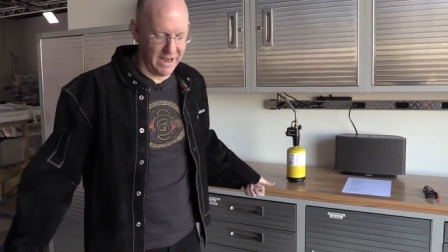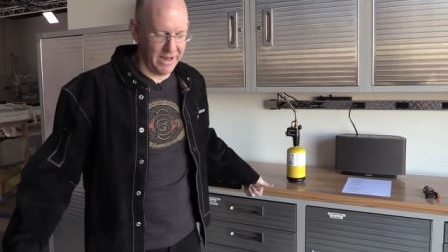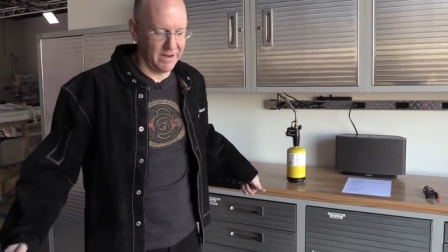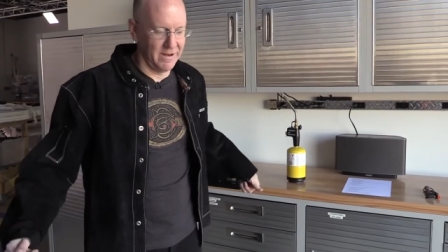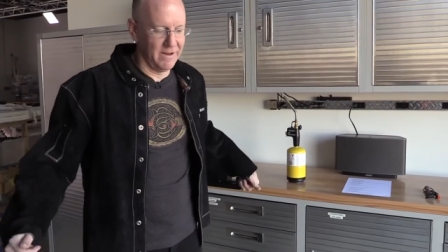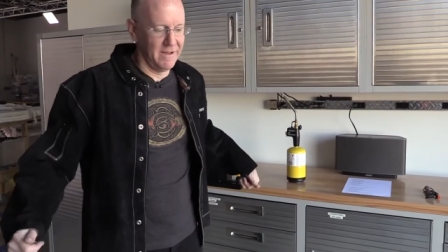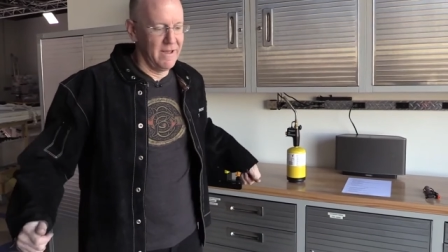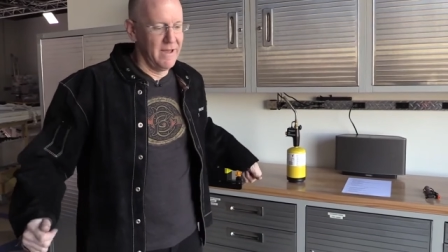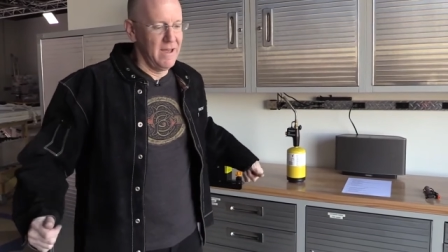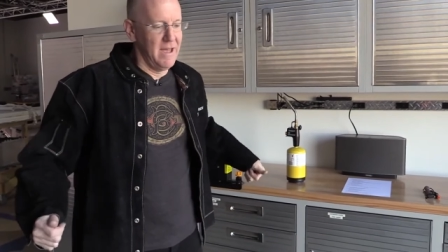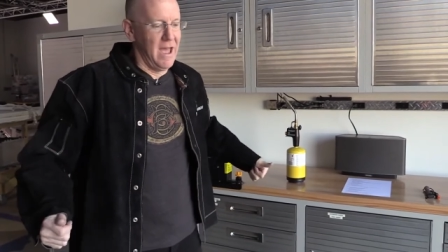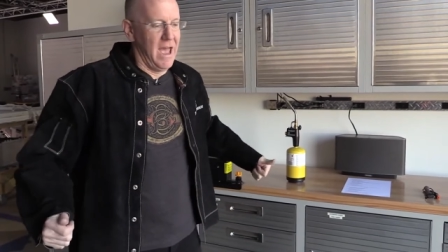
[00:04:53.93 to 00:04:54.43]

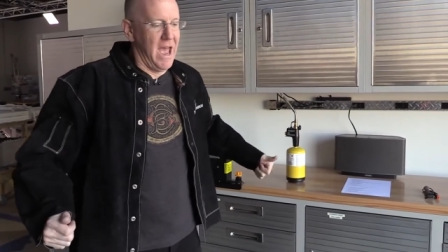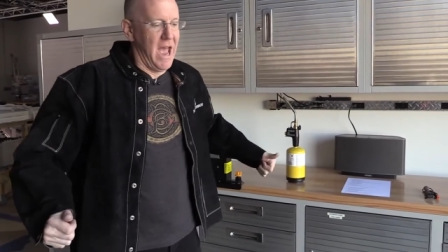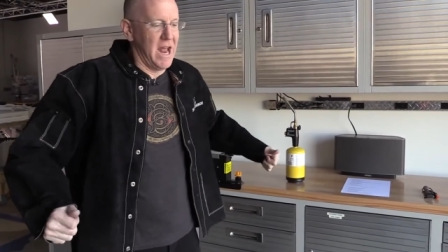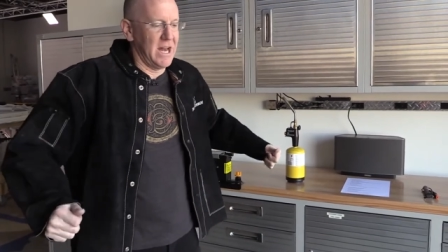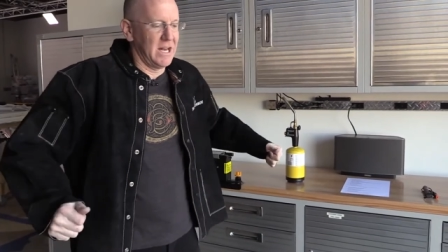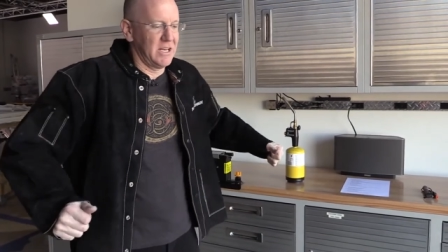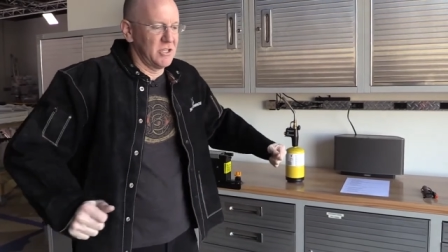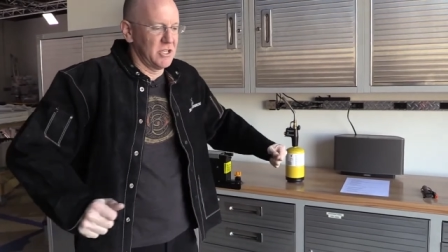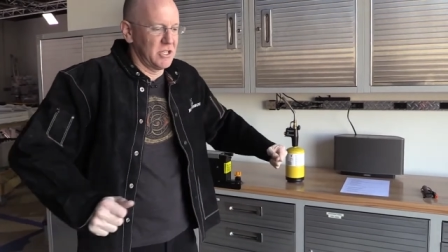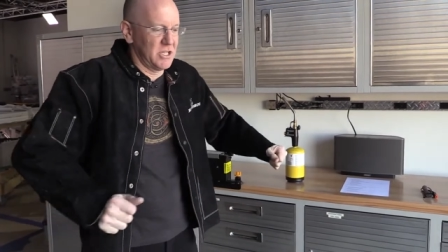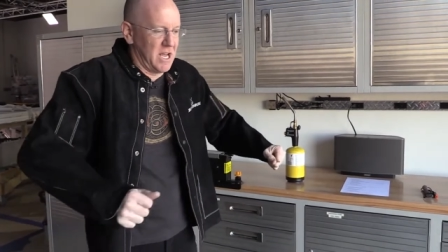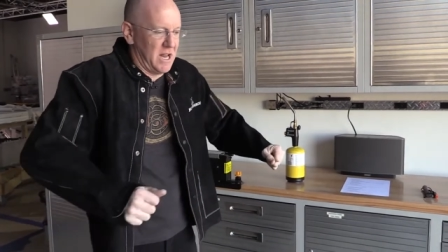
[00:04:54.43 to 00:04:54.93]
and
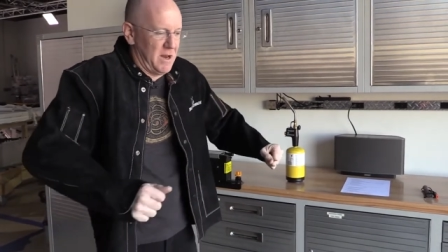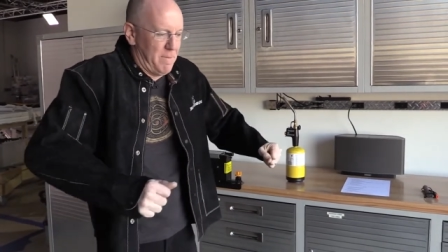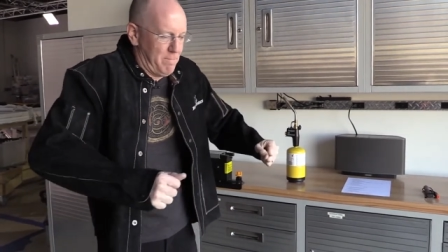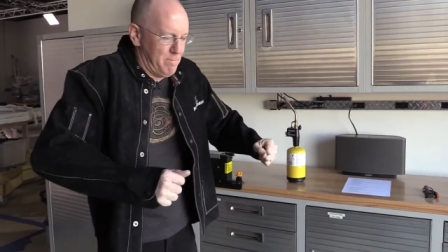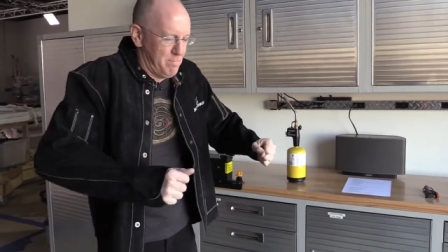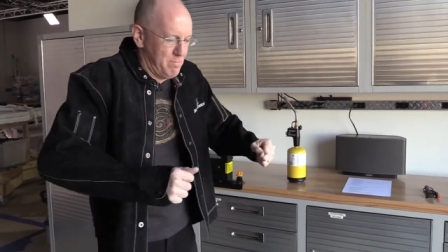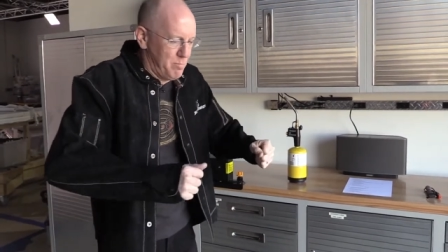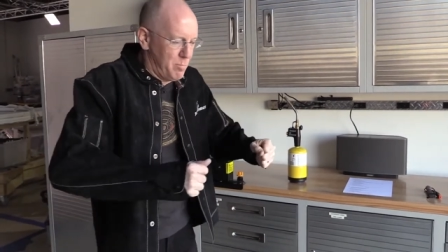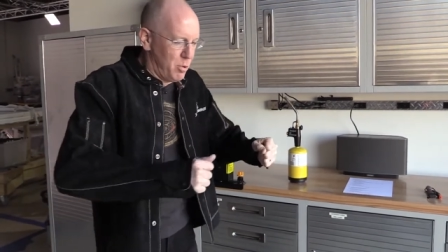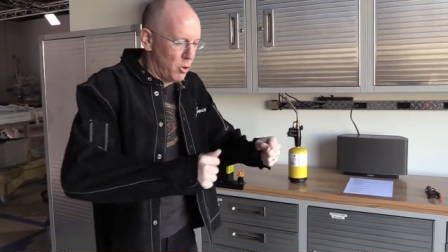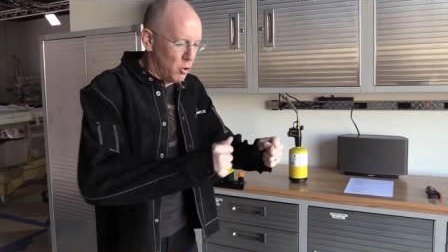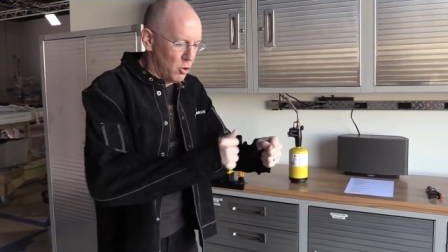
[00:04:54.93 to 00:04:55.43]
just kind of
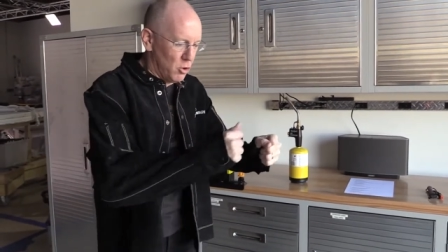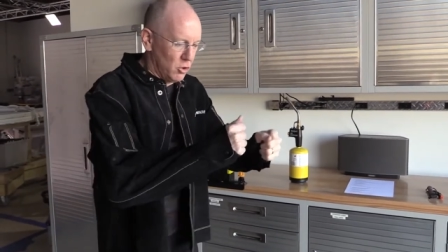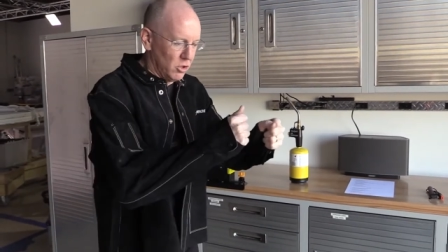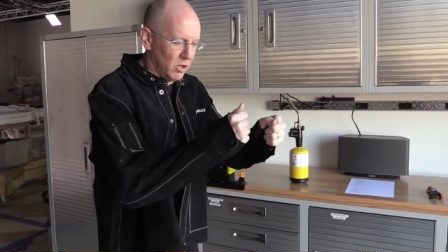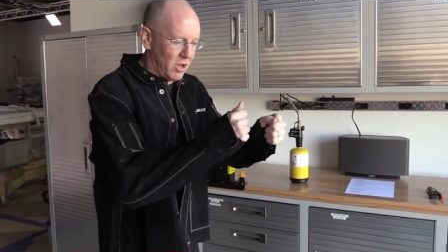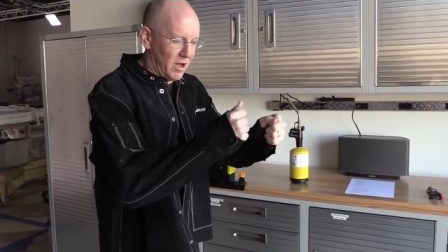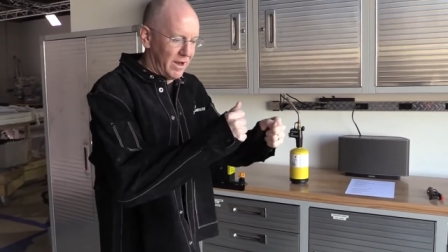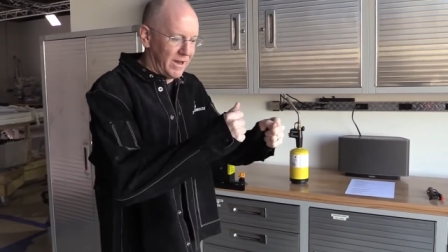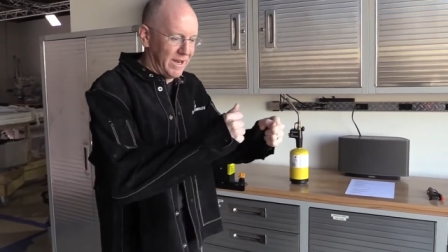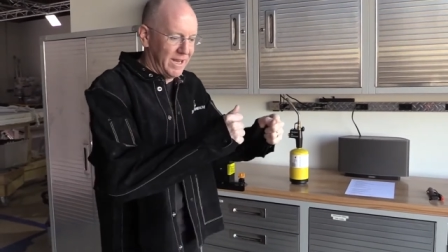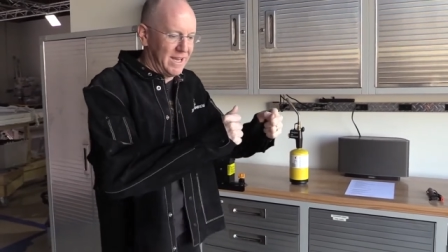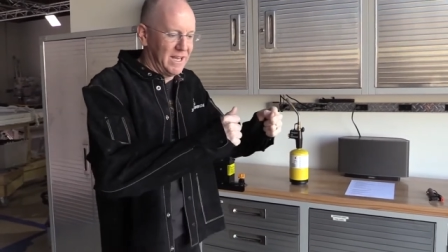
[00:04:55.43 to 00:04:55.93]

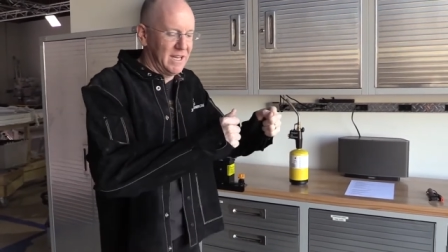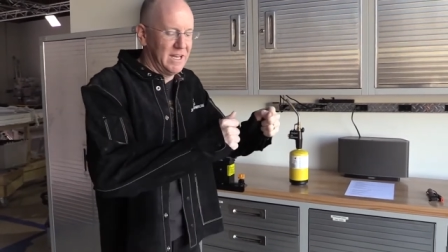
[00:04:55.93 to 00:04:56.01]
pull on it.